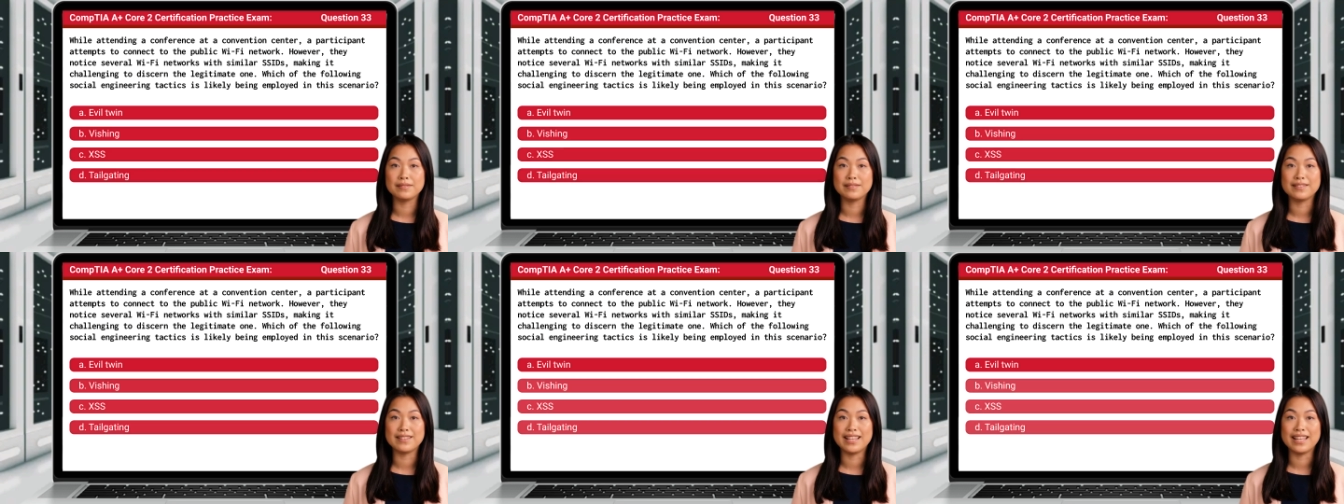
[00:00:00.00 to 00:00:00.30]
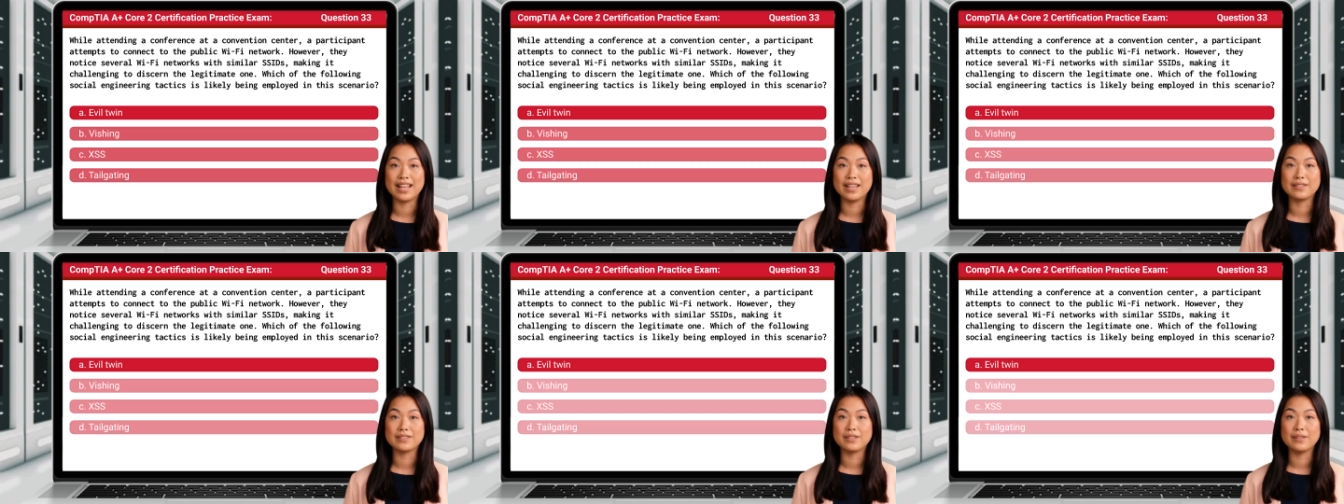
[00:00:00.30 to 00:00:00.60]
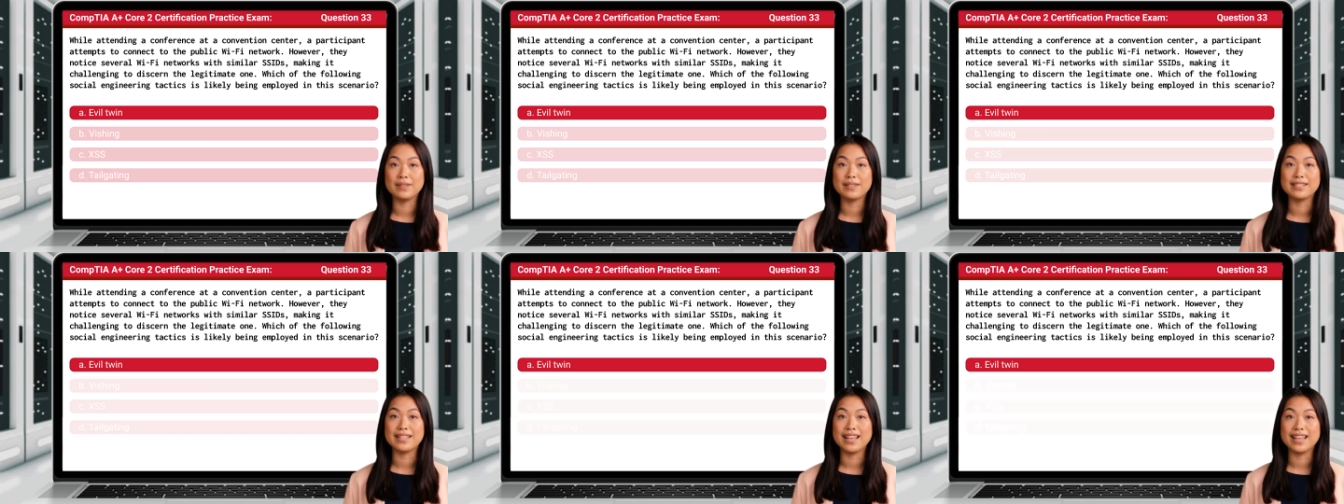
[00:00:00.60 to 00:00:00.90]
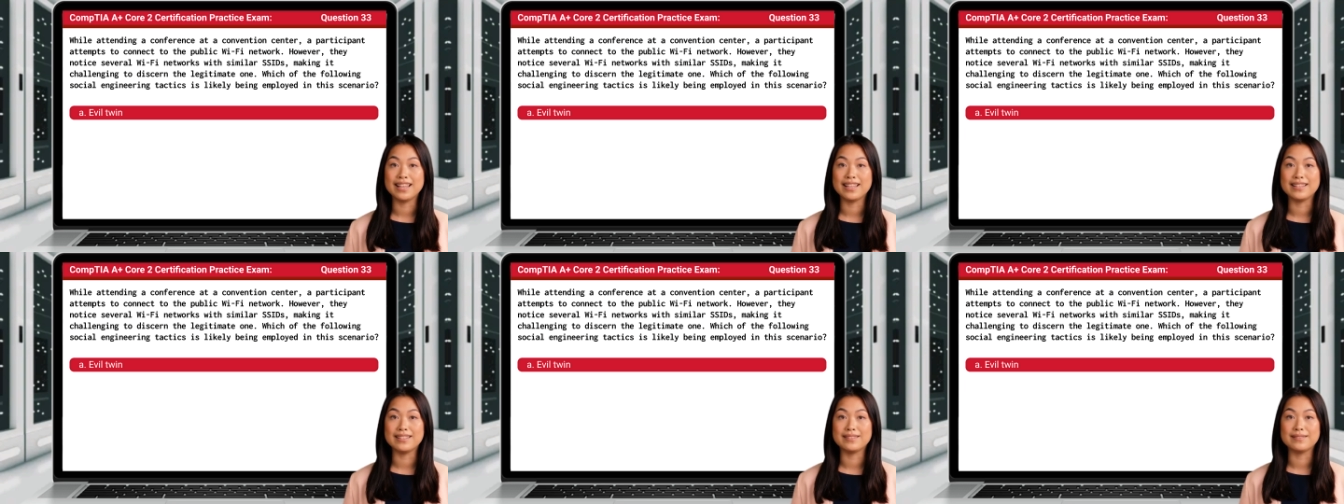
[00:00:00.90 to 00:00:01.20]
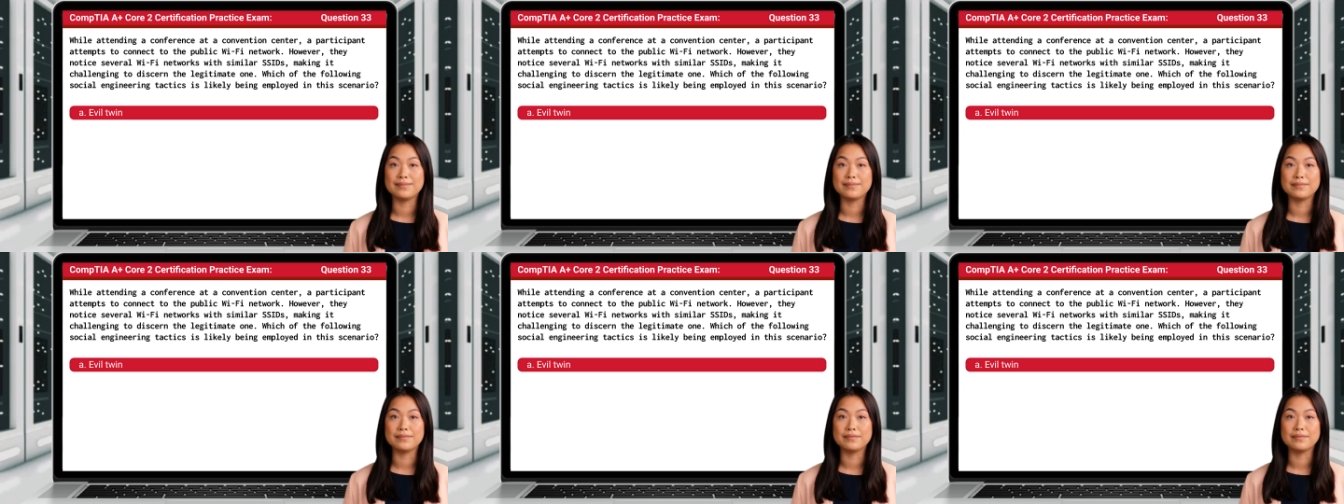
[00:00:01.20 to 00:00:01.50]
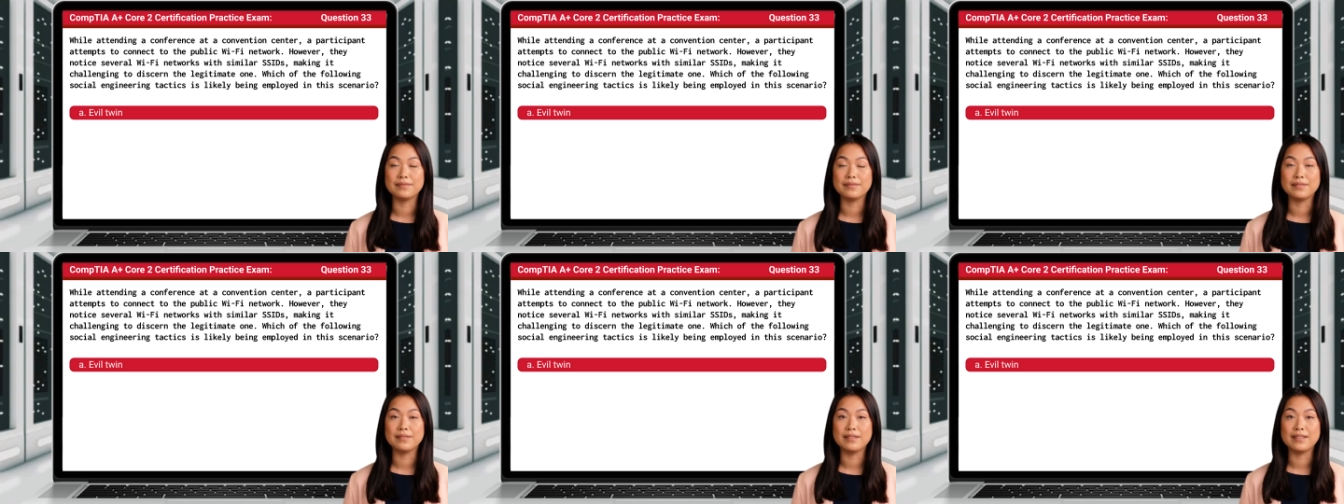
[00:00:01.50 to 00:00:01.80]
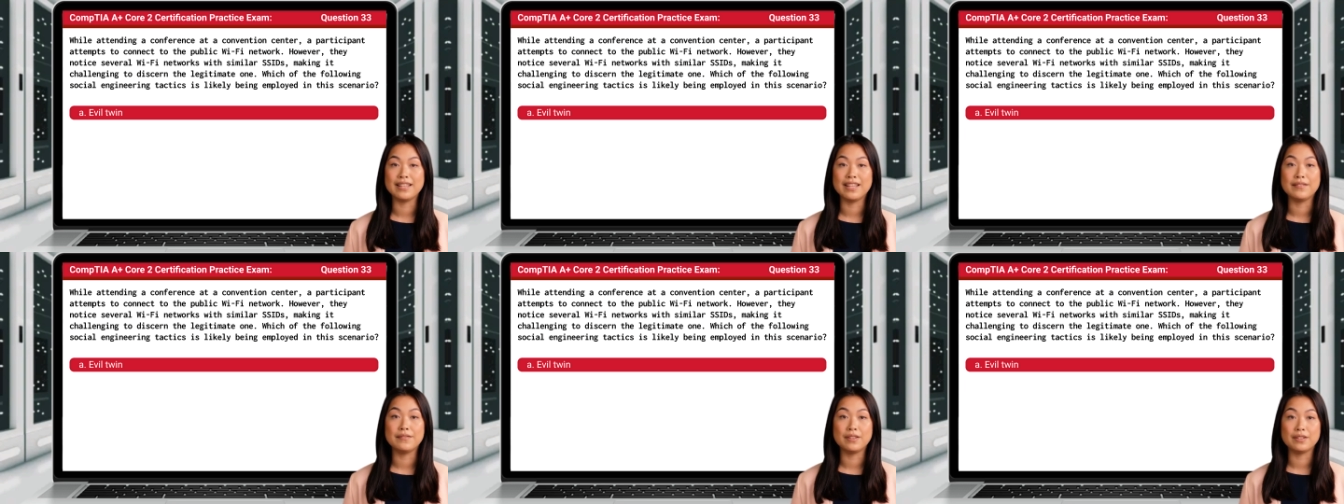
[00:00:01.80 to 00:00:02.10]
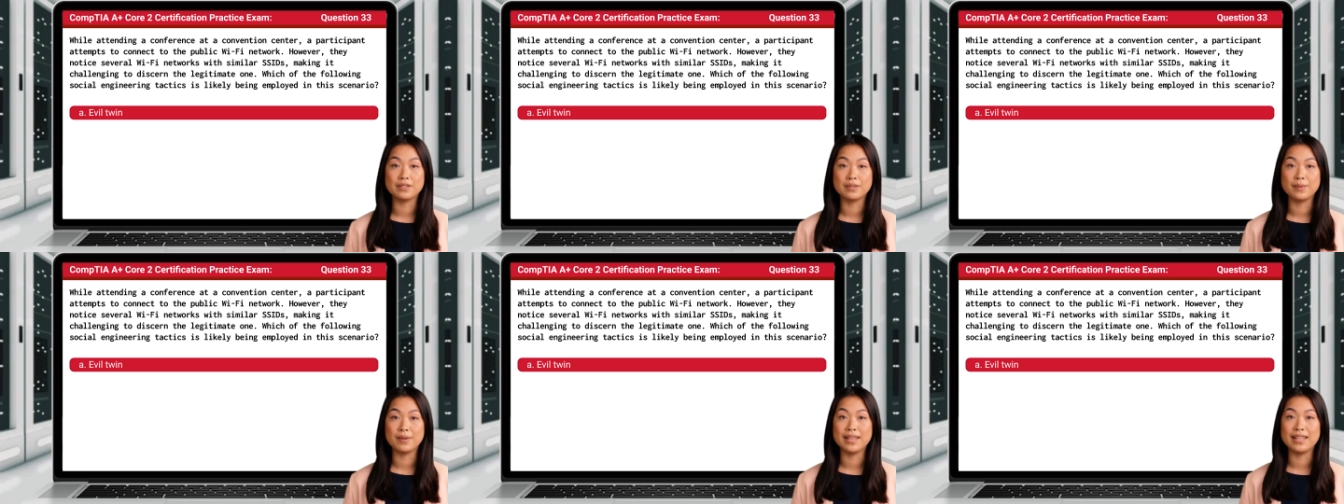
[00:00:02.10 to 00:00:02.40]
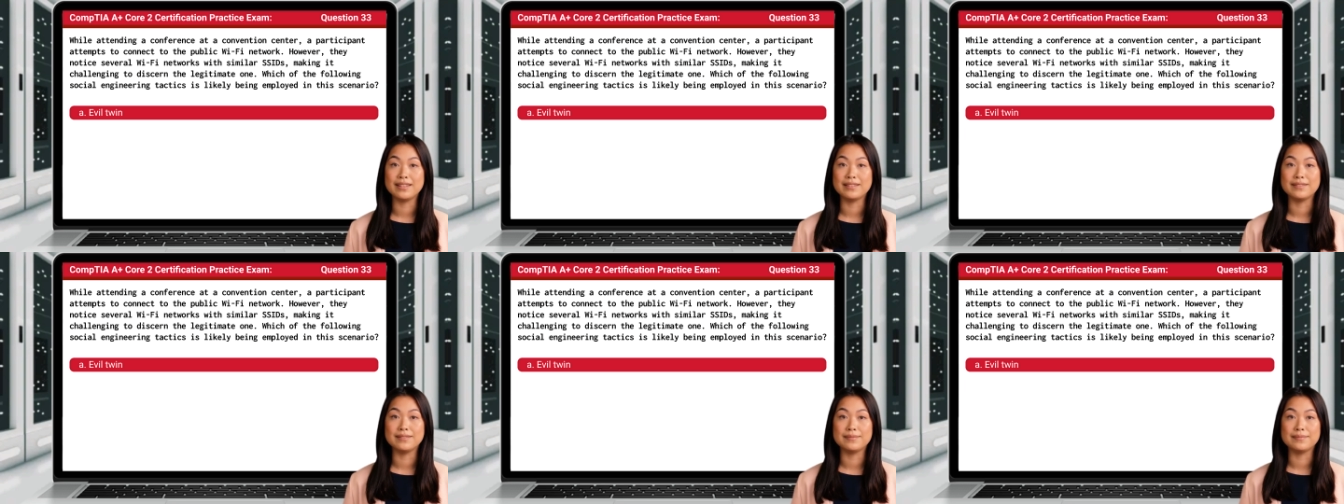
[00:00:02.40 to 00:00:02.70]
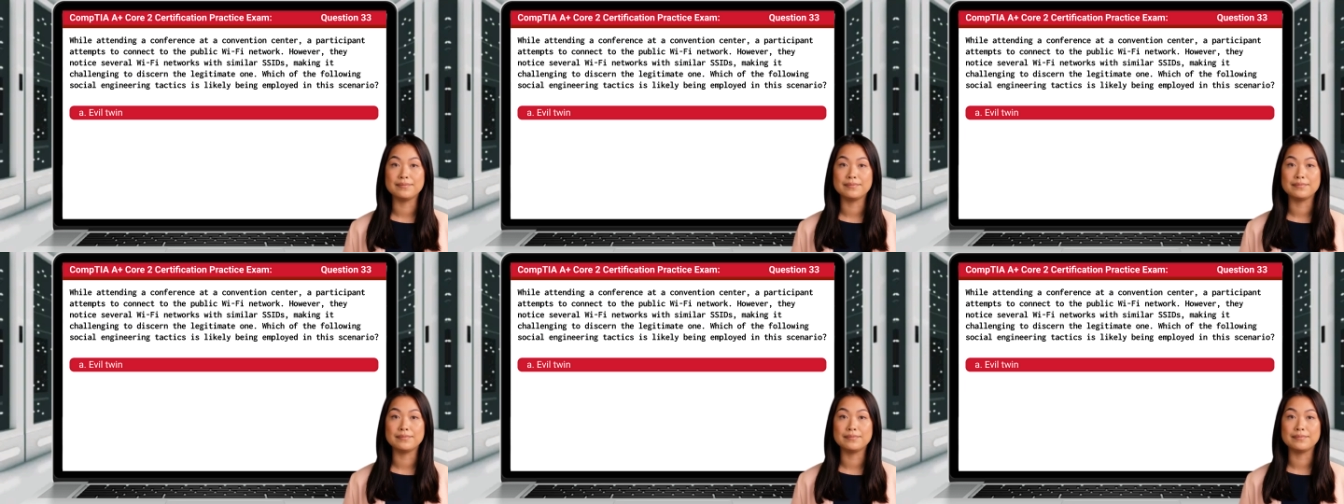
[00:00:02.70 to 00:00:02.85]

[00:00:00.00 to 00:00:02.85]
The answer is A. Evil Twin.